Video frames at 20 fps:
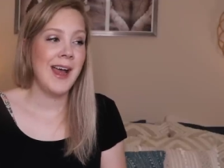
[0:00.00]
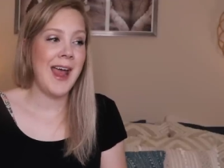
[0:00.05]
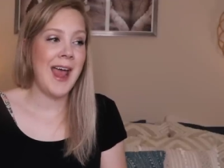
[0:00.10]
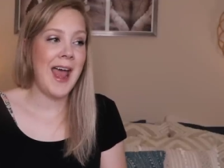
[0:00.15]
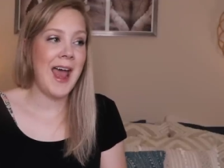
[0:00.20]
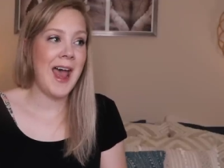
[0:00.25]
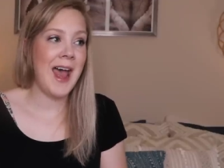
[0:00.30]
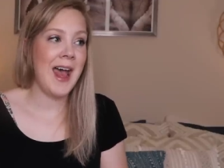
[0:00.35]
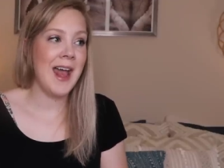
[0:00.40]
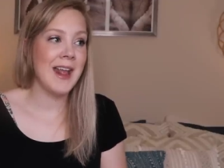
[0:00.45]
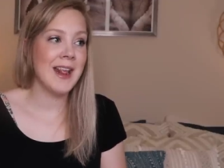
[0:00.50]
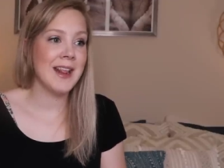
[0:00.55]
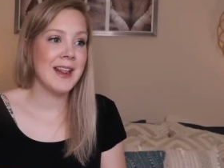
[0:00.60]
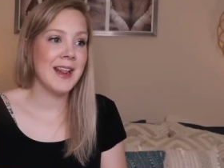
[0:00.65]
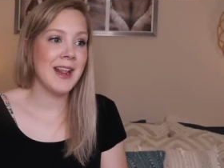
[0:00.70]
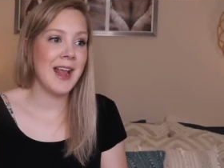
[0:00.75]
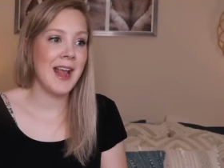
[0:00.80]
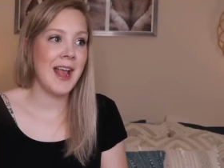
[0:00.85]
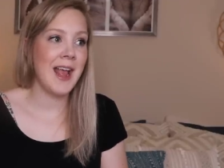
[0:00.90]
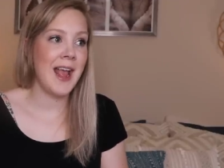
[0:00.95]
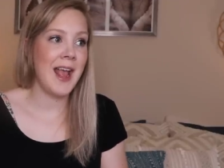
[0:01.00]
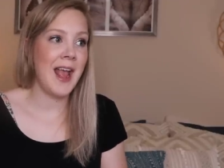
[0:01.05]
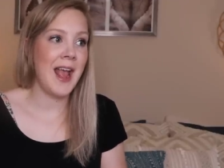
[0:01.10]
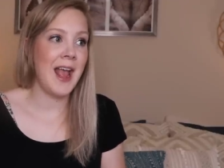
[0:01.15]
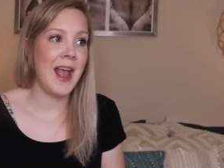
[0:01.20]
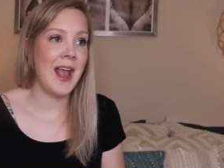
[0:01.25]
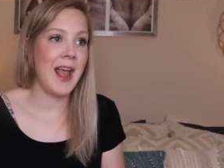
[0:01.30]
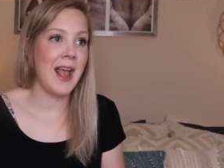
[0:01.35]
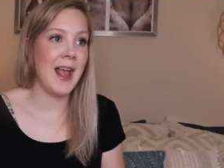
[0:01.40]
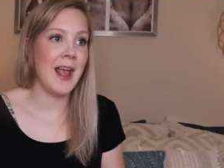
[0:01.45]
as
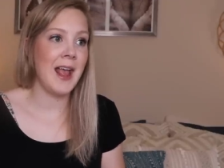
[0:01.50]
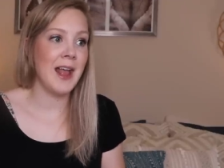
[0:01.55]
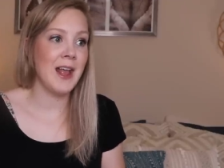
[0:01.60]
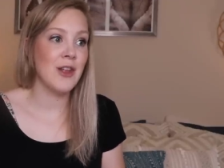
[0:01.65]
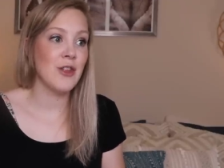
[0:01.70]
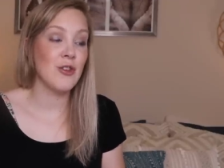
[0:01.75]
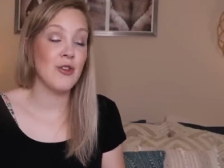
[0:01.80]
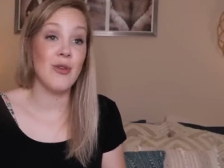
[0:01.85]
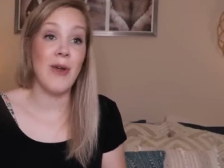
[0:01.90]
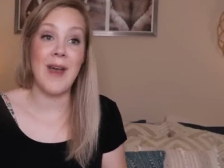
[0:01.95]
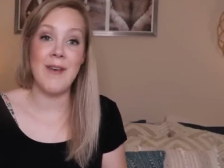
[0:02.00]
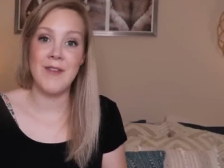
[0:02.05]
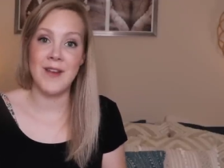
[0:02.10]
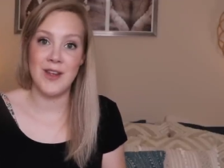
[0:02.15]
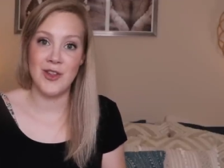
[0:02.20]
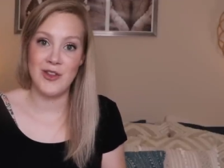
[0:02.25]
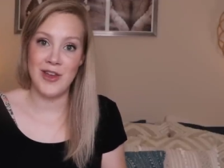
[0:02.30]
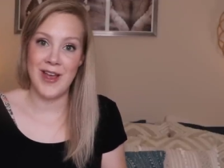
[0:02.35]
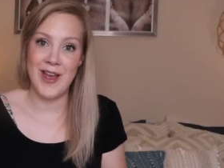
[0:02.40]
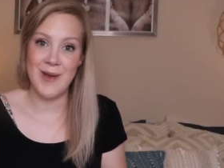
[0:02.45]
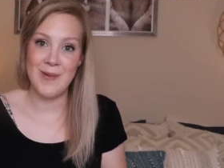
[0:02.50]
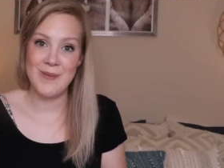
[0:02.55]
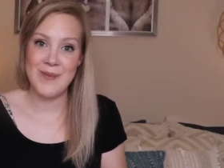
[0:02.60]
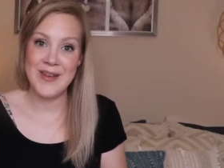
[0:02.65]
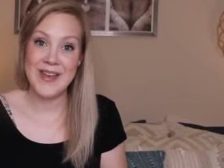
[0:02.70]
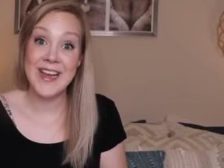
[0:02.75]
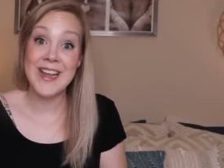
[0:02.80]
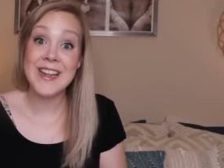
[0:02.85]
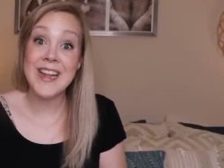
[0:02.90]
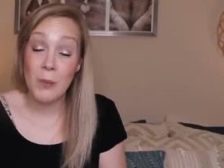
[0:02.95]
a traffic jam
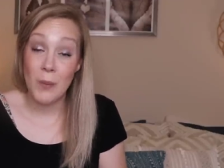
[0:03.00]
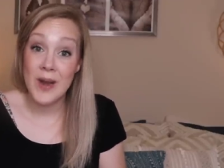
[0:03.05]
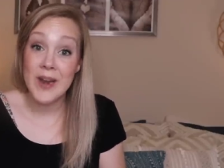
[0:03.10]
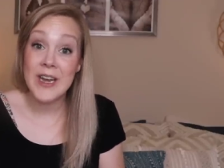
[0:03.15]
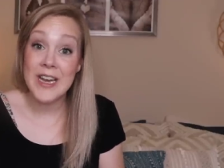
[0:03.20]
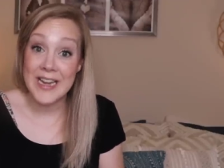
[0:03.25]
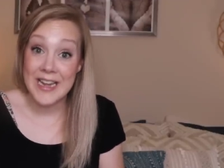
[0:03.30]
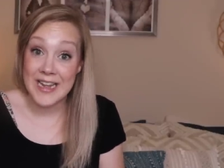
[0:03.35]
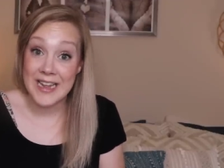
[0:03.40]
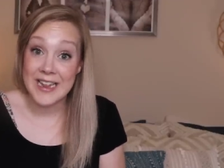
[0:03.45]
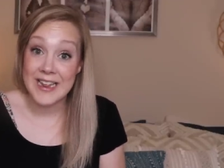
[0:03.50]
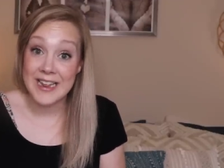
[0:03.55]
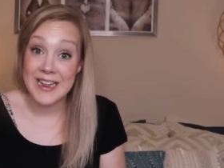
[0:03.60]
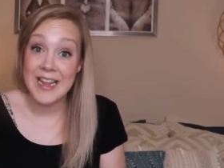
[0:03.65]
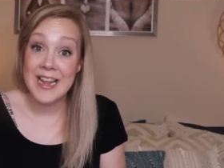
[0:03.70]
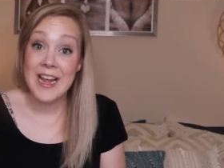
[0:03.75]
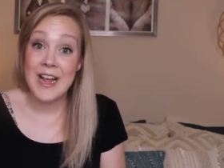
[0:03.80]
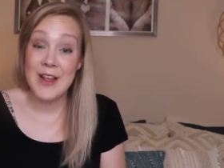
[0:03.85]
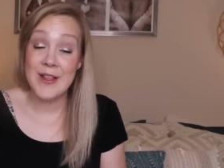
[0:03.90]
because that's what it is.